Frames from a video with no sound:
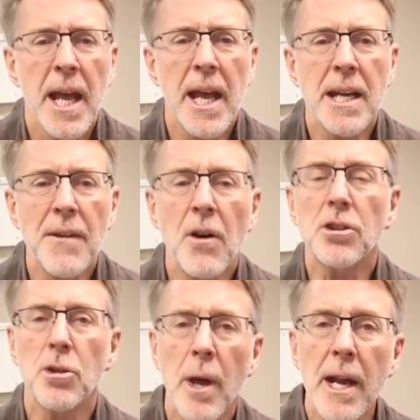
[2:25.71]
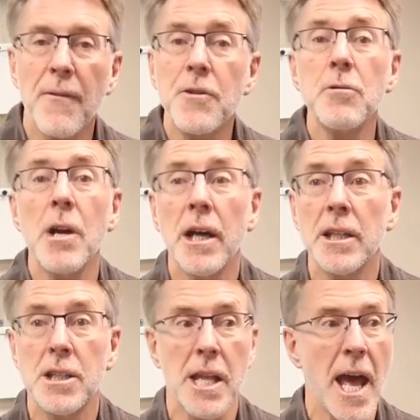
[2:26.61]
and I've also got a few
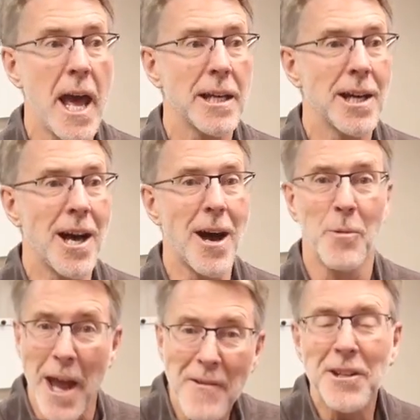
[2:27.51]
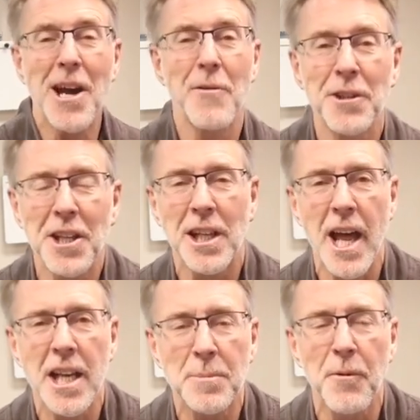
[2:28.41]
nuggets that uh, we haven't covered in the
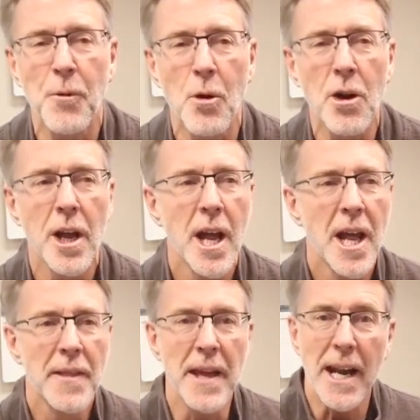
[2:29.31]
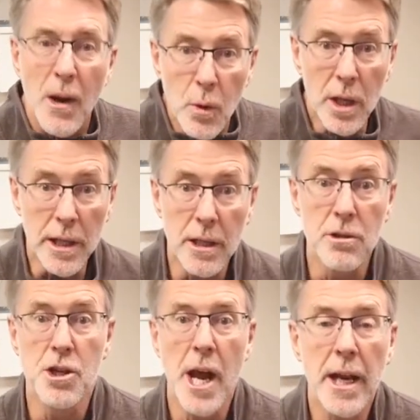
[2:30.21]
class before that I will
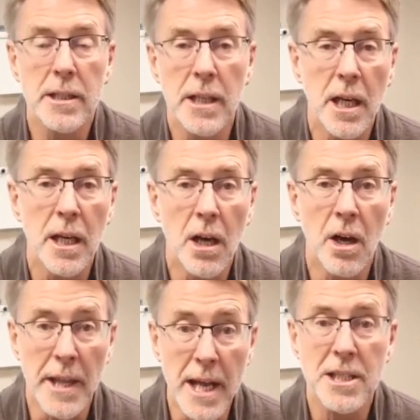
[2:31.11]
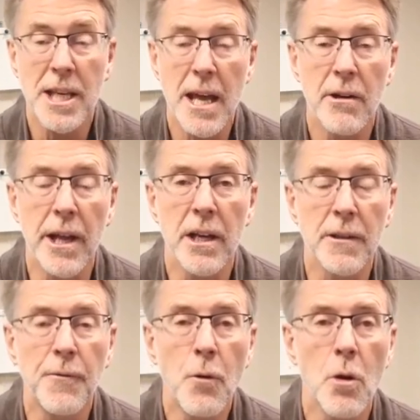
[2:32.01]
interject uh, on that Saturday on
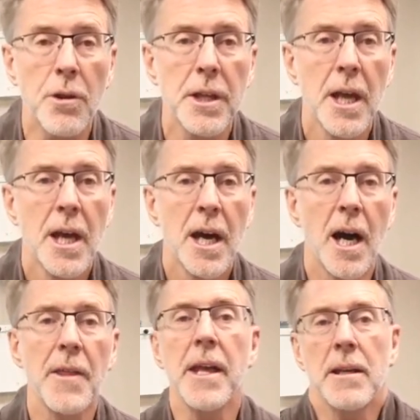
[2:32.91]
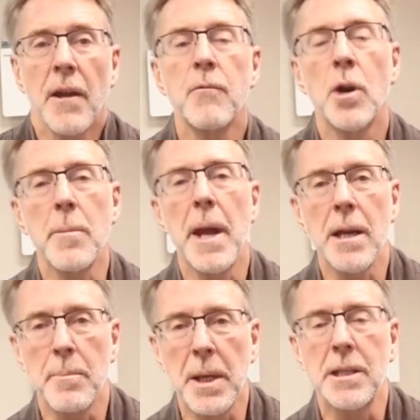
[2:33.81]
the 4th uh, that have really
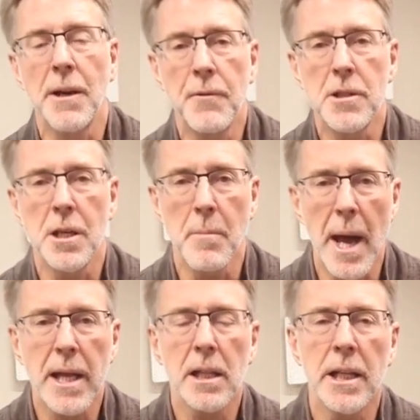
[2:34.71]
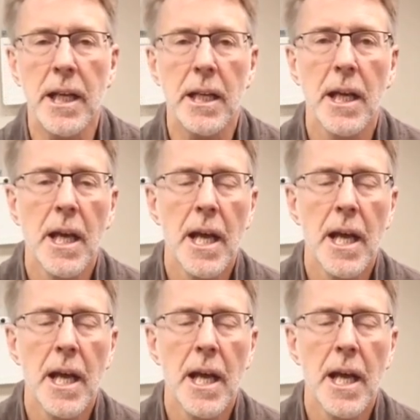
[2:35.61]
made a big difference in my clinic